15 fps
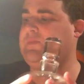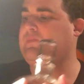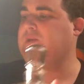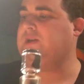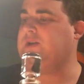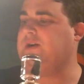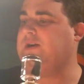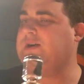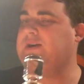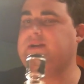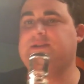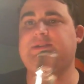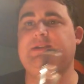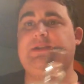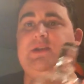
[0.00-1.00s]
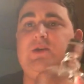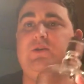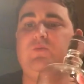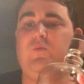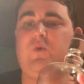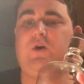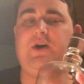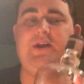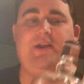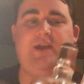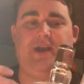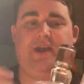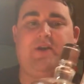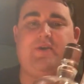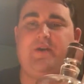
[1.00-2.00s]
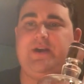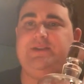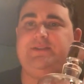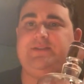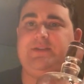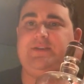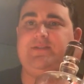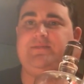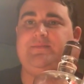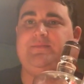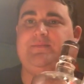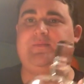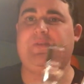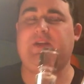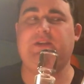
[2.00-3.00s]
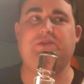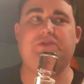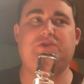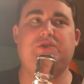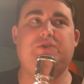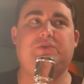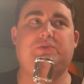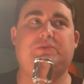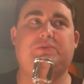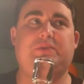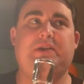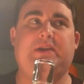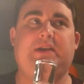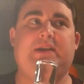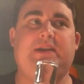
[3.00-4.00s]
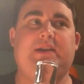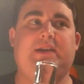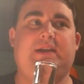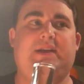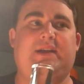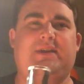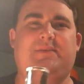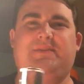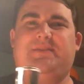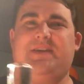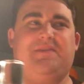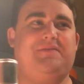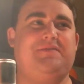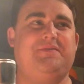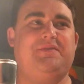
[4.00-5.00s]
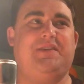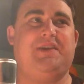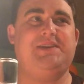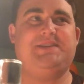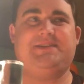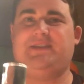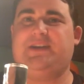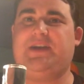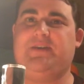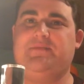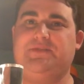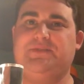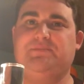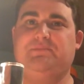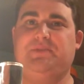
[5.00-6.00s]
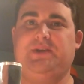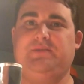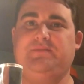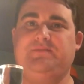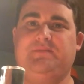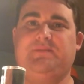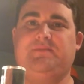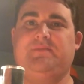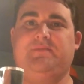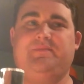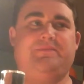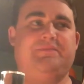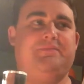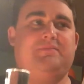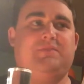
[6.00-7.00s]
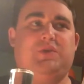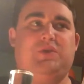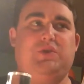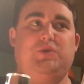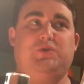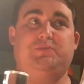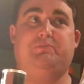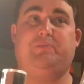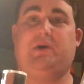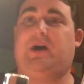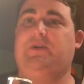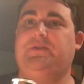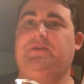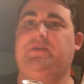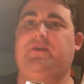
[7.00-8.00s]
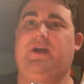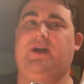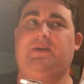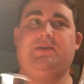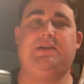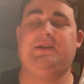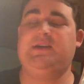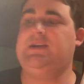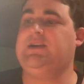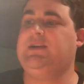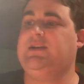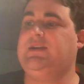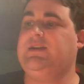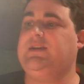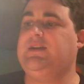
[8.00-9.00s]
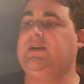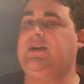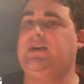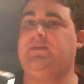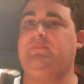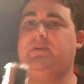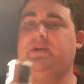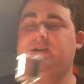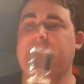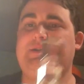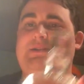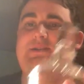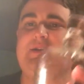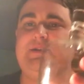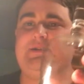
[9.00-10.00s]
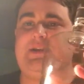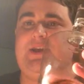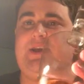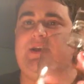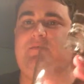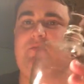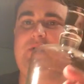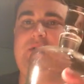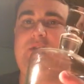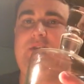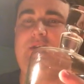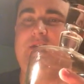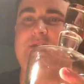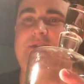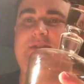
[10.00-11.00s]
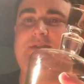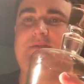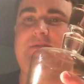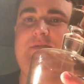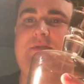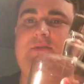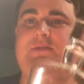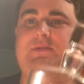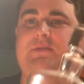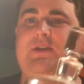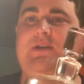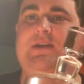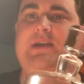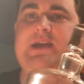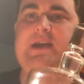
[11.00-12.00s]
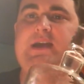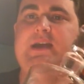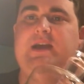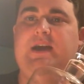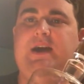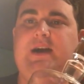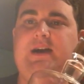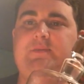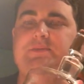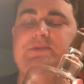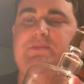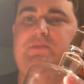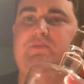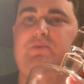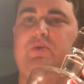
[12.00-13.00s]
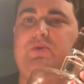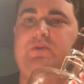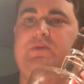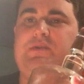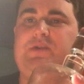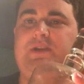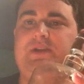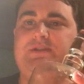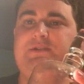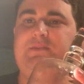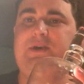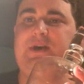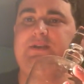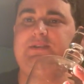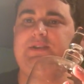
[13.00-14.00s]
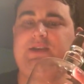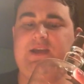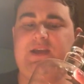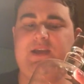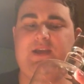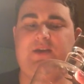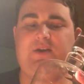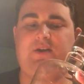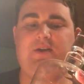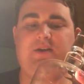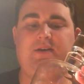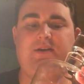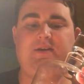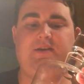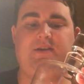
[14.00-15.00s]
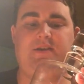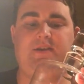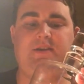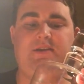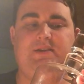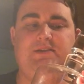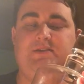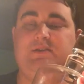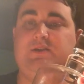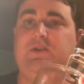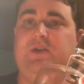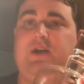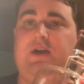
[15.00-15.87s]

because one, it aerates it, and two, it's not nice to have this big, huge bottle around, but it is nice to have one of these. Okay, some important things about a decanter is